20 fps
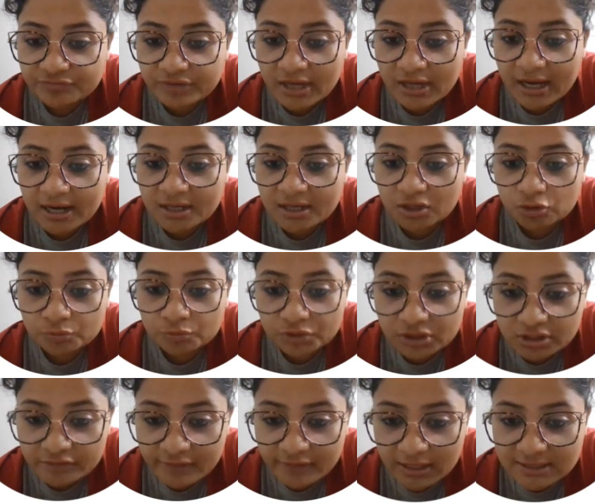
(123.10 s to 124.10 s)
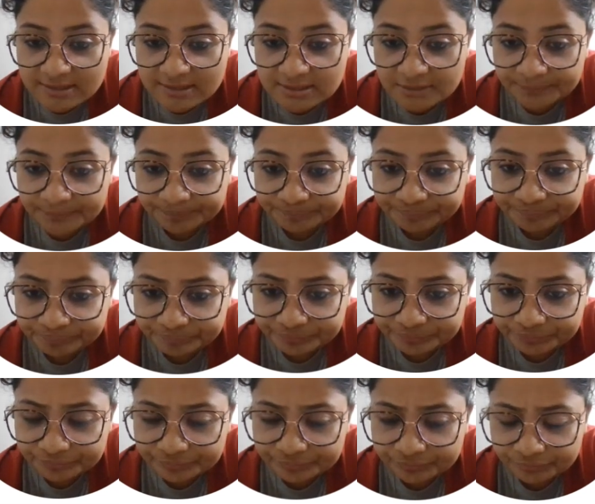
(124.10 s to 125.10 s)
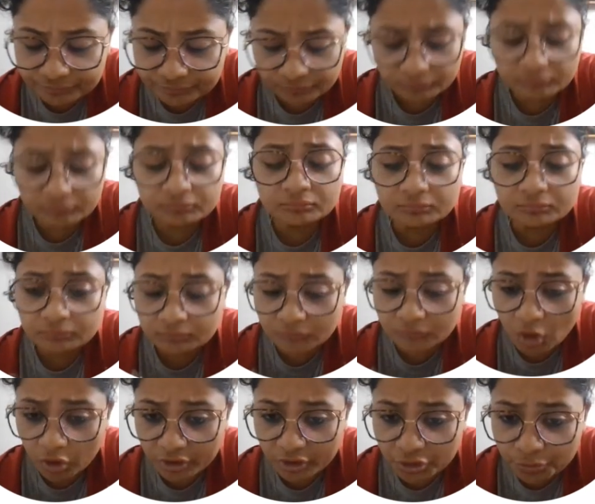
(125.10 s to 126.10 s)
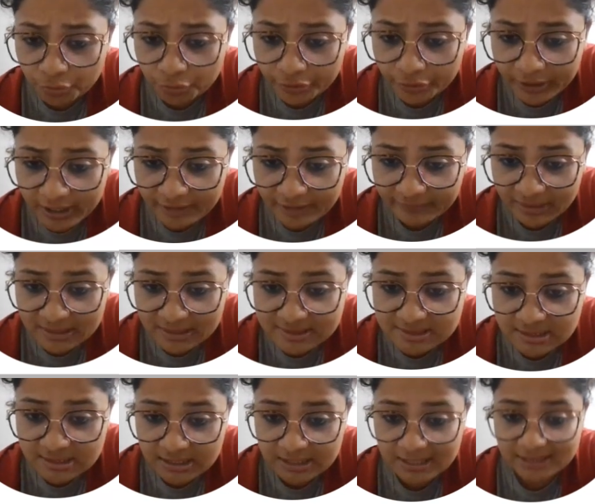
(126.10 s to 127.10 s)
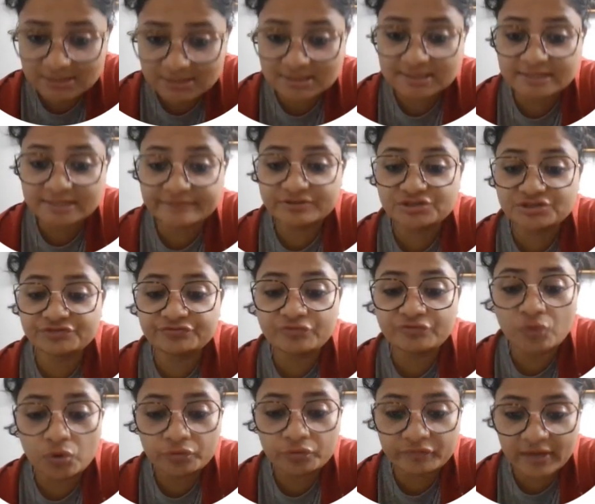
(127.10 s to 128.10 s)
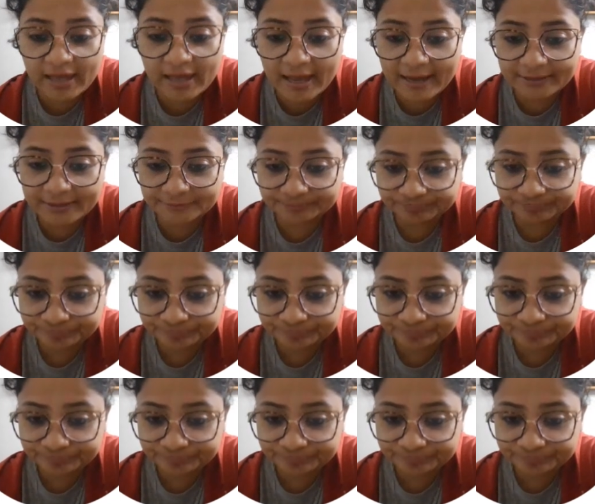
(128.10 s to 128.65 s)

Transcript: we had pneumonal vaccine or pneumonia vaccine. In 1974 we had